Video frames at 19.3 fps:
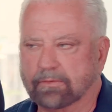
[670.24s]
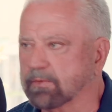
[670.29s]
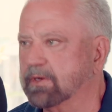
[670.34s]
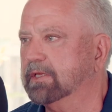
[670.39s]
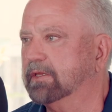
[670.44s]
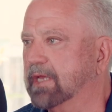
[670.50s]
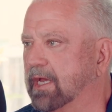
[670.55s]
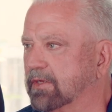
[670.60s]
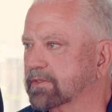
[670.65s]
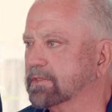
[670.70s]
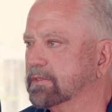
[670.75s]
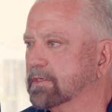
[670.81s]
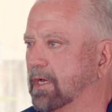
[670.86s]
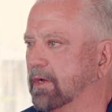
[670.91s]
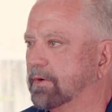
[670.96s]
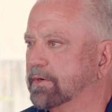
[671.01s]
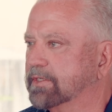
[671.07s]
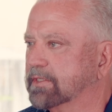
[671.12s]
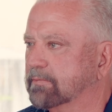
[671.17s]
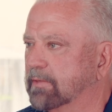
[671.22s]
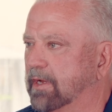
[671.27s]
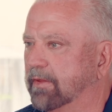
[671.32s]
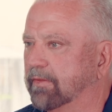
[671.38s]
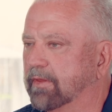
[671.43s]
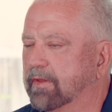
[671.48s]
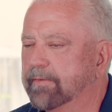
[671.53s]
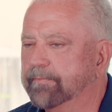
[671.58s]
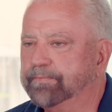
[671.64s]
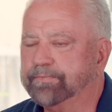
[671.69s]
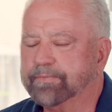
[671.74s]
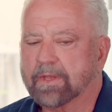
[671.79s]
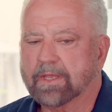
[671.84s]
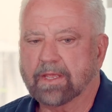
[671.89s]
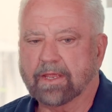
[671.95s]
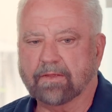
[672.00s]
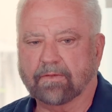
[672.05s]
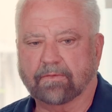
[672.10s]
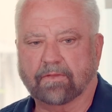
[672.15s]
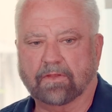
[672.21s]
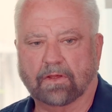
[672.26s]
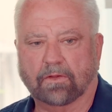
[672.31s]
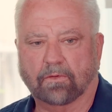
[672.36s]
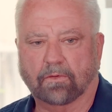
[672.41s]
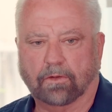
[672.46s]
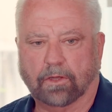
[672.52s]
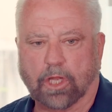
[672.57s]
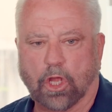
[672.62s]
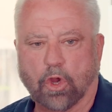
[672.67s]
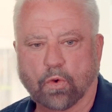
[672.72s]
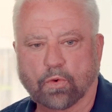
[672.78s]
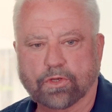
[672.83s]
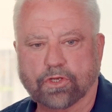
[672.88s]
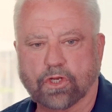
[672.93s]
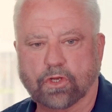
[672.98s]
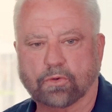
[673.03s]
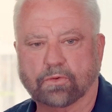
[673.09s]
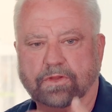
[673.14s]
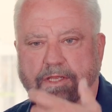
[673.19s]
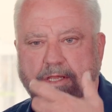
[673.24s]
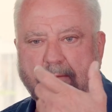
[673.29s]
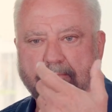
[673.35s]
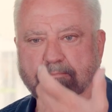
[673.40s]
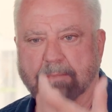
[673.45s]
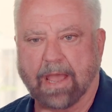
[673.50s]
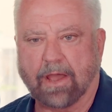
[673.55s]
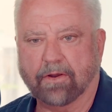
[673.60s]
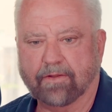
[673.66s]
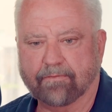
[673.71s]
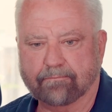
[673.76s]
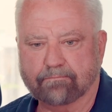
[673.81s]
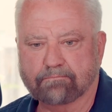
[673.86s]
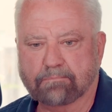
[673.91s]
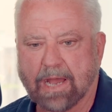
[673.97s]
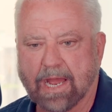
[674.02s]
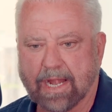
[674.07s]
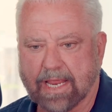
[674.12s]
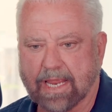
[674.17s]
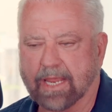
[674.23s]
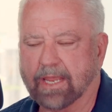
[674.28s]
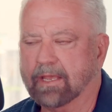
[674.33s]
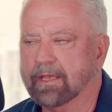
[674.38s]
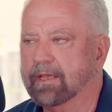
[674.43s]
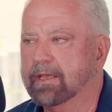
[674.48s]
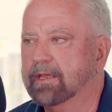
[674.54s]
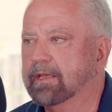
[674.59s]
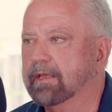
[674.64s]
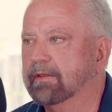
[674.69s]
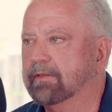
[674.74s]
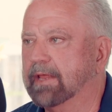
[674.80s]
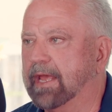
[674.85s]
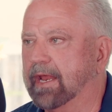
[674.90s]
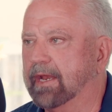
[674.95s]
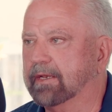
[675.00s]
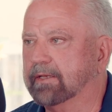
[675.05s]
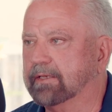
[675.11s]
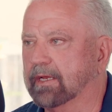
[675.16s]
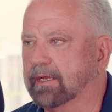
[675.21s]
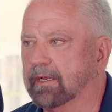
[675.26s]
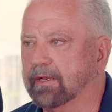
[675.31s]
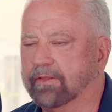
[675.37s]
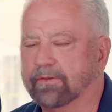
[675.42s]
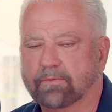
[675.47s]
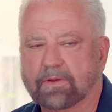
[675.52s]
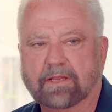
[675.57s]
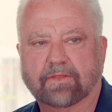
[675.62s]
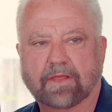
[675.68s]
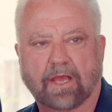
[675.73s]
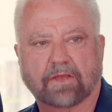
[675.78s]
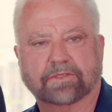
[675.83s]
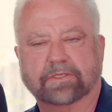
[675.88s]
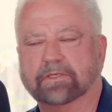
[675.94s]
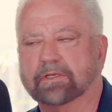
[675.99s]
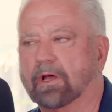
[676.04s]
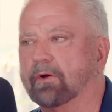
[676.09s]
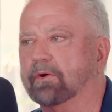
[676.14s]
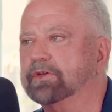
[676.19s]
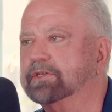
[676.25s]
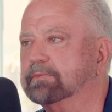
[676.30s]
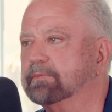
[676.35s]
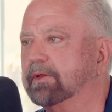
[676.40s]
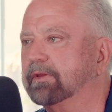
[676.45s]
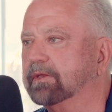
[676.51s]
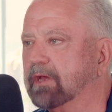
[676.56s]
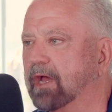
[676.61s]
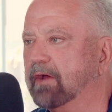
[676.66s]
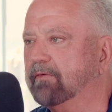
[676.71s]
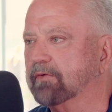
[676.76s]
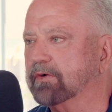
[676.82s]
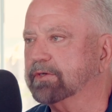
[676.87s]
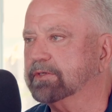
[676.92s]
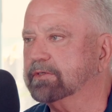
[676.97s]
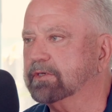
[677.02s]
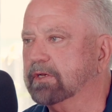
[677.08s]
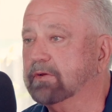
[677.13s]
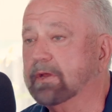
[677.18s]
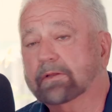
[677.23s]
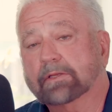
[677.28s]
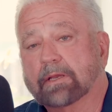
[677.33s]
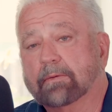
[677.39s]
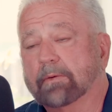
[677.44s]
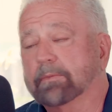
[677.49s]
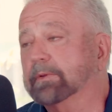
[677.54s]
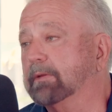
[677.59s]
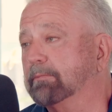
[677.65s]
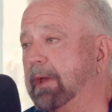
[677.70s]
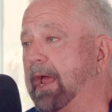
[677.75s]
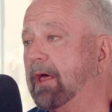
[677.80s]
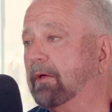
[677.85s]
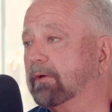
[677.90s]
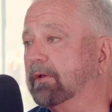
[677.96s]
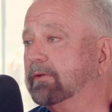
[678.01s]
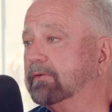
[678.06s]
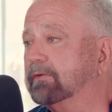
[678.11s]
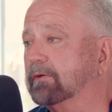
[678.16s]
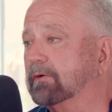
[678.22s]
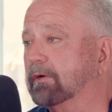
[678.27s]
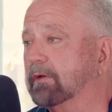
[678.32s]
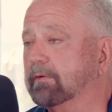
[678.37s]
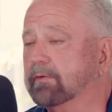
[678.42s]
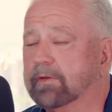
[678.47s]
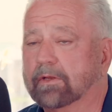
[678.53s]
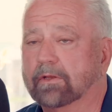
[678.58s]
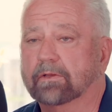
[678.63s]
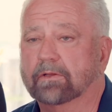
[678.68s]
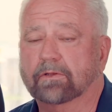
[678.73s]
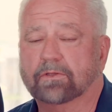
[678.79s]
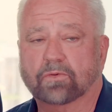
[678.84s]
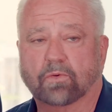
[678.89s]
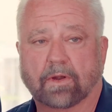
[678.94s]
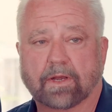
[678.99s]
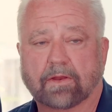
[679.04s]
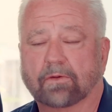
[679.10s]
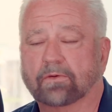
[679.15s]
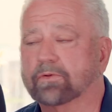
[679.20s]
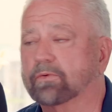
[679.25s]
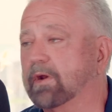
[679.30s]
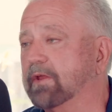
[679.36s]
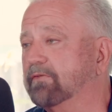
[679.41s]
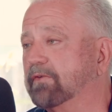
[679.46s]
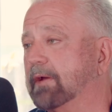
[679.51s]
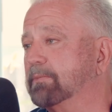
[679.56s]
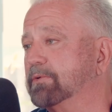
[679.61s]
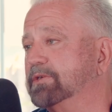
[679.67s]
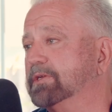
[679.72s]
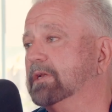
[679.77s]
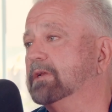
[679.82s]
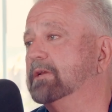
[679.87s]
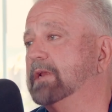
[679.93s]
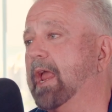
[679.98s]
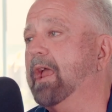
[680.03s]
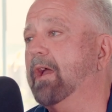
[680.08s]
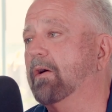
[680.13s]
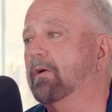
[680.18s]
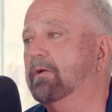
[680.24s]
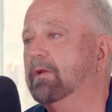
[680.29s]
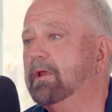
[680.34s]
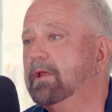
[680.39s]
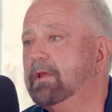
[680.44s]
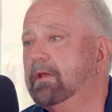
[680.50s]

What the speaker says: $3,000 a month, they'll loan you the amount of money that $3,000 a month covers. You have to come up with the balance, so the 20 or 25% down.